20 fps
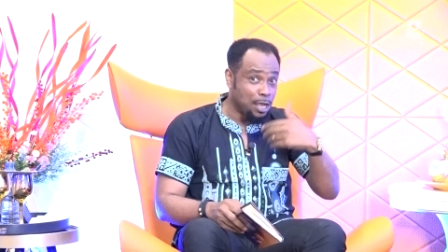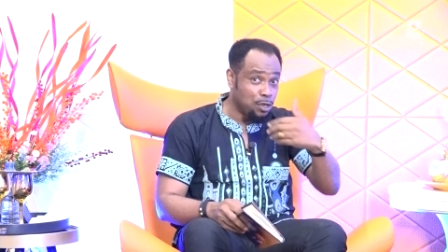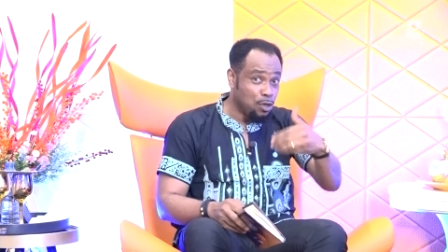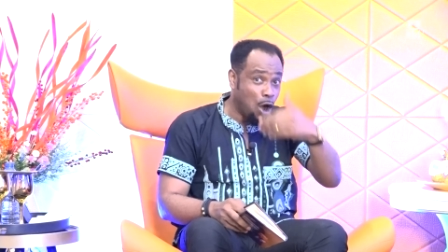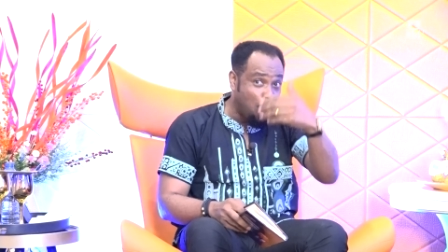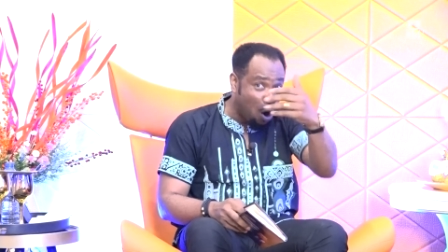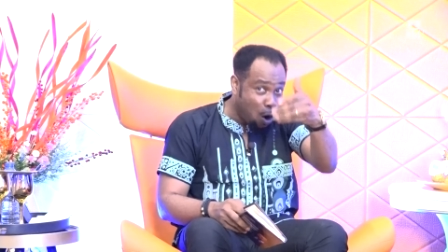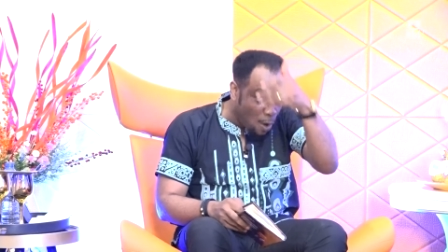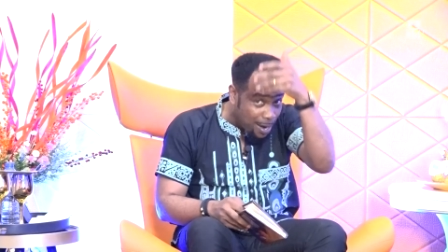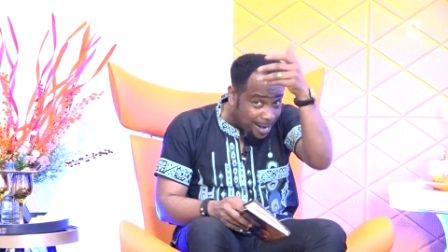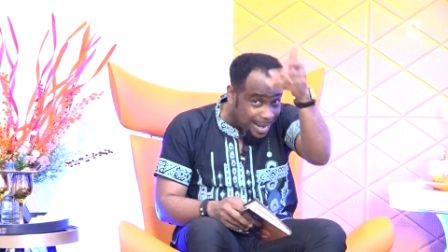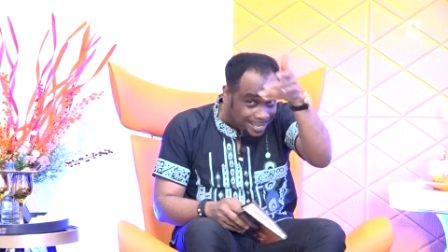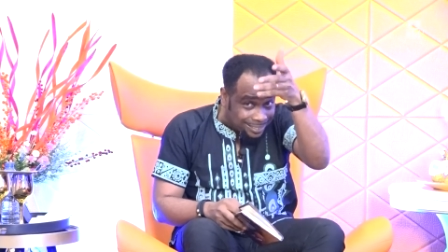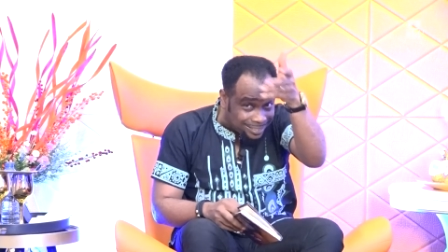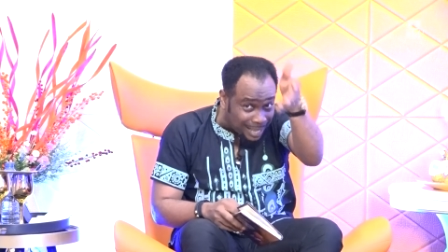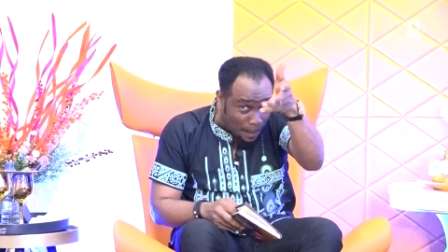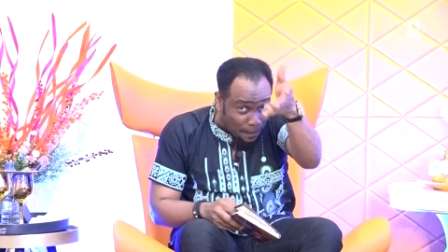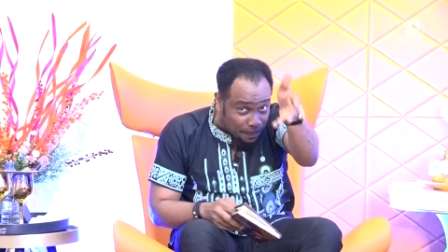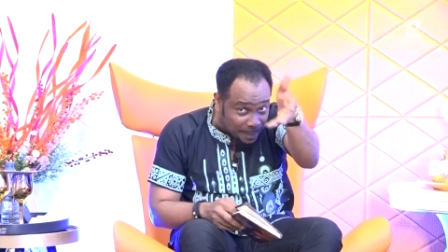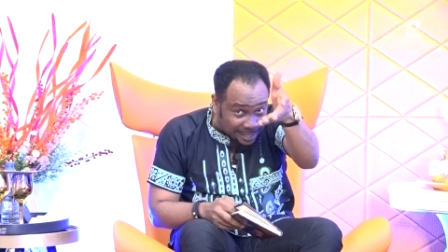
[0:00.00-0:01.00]
your own
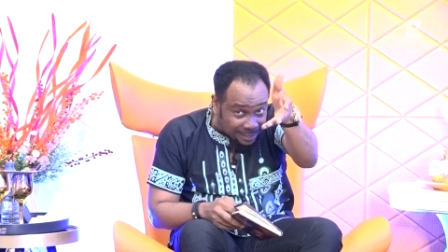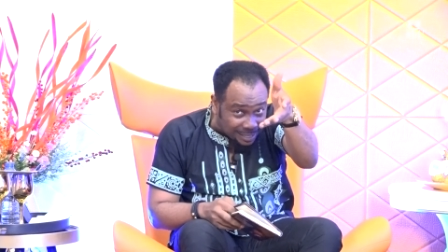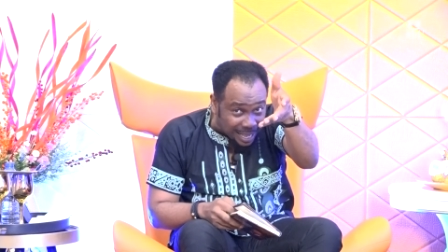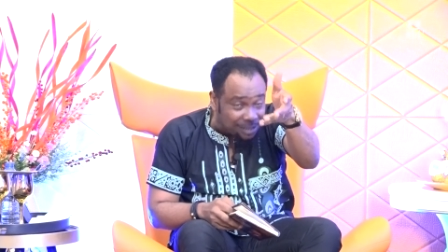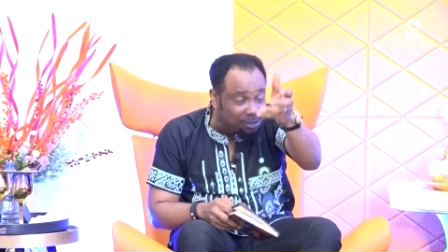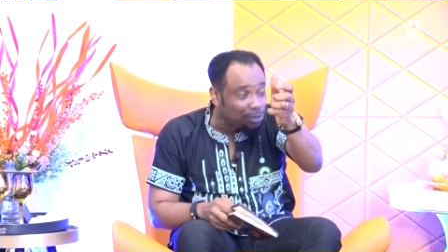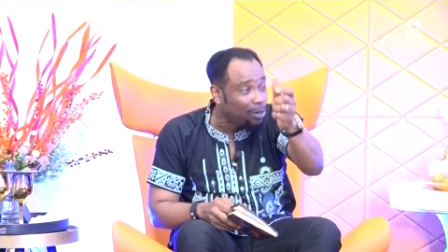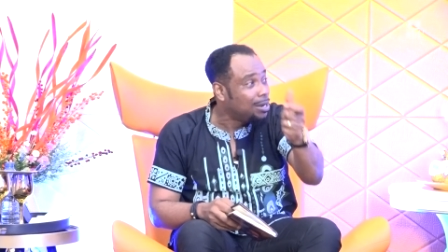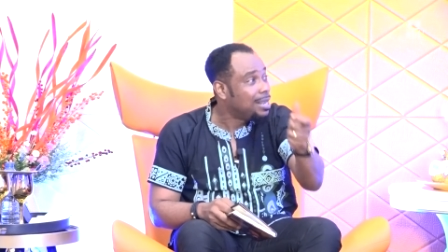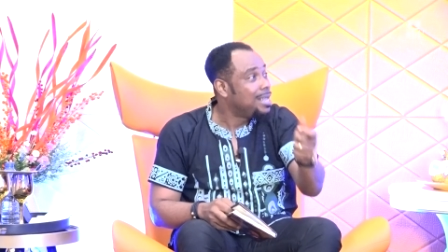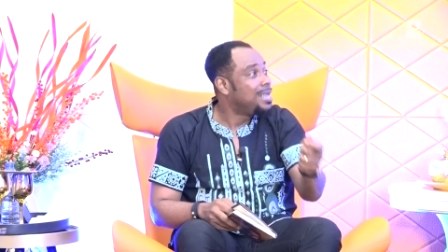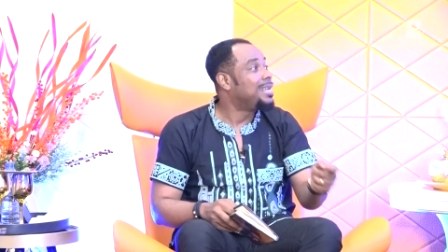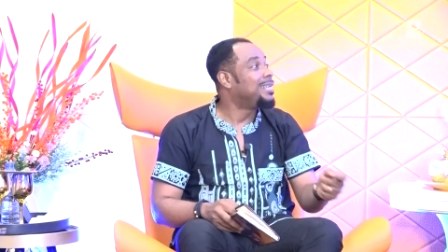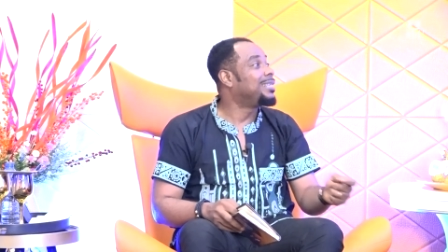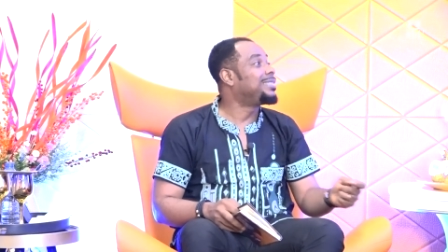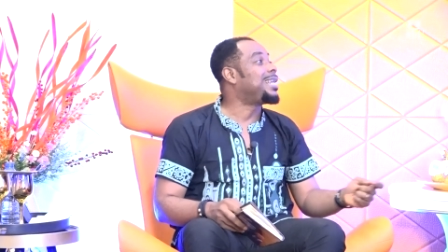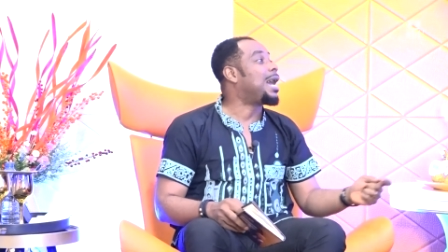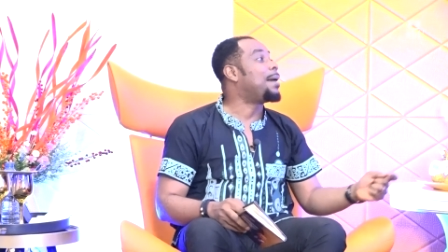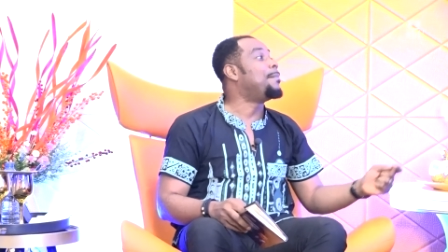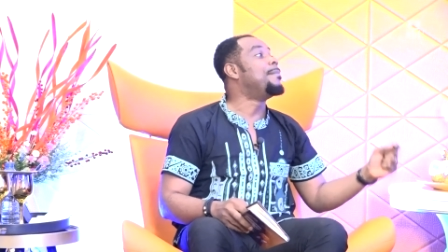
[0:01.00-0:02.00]
interpretation yes,
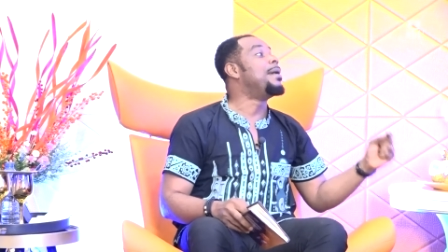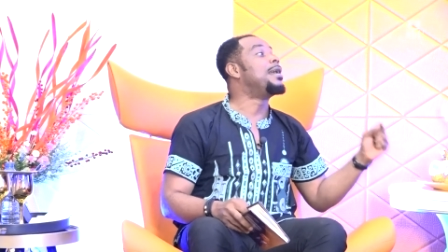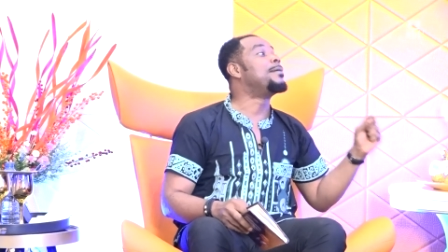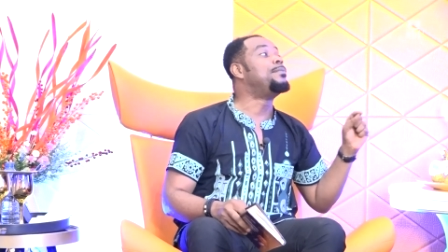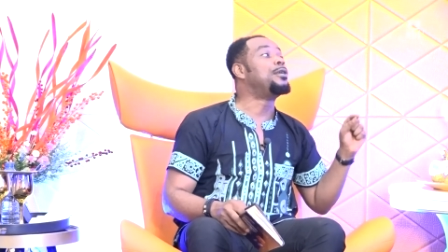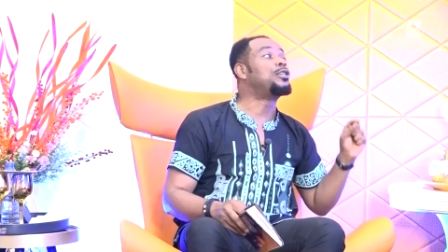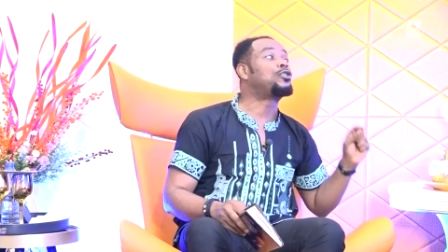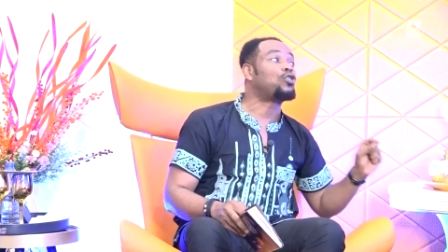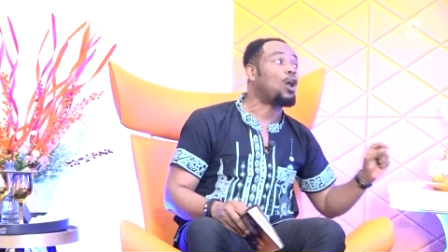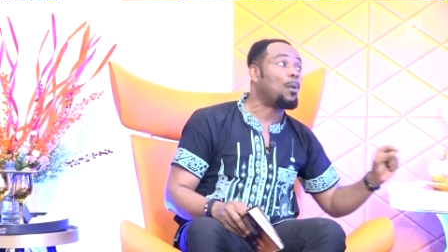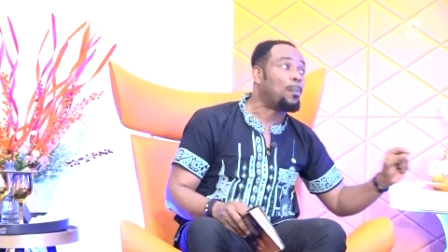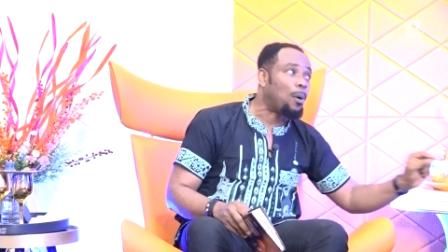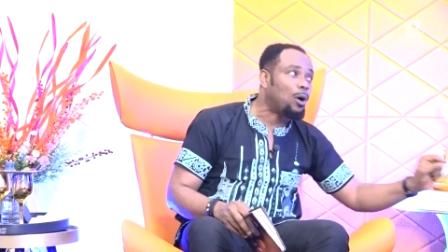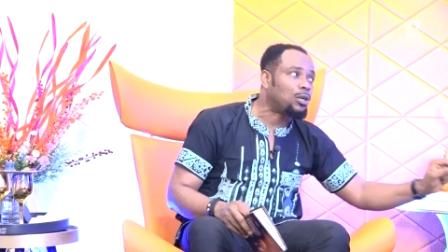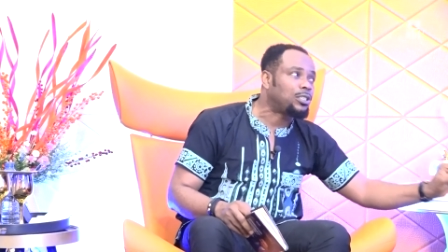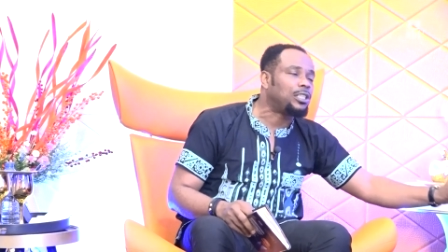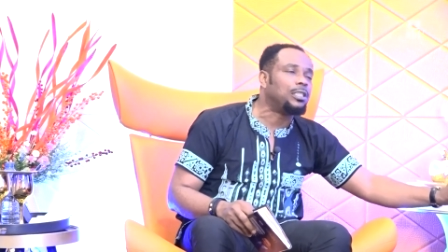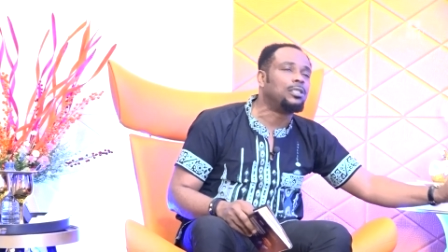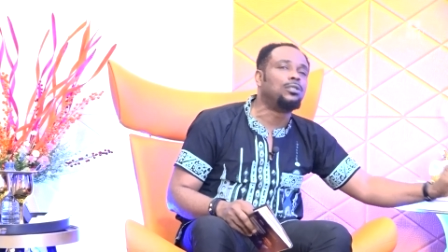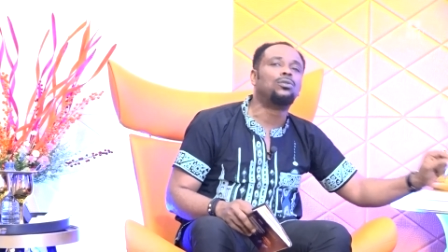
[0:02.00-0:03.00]
that may be
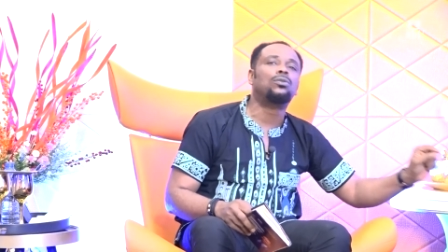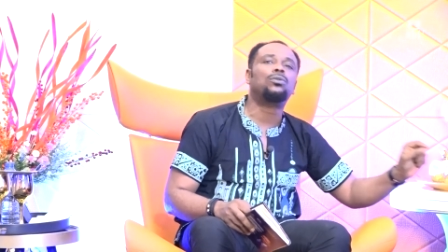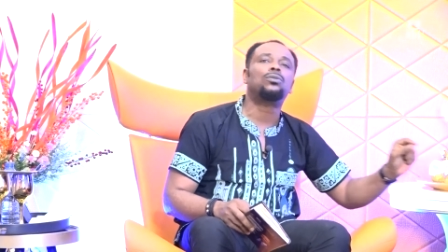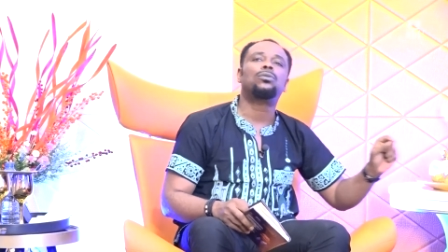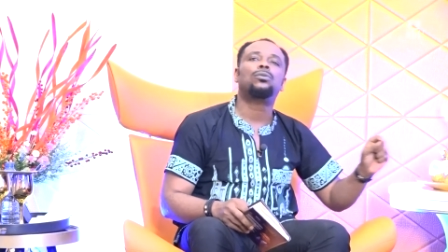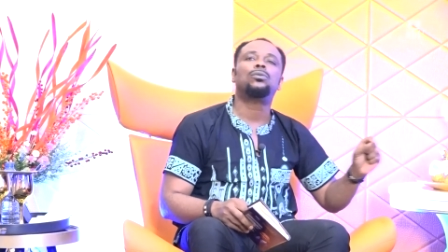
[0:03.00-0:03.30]
supporting you. Yes,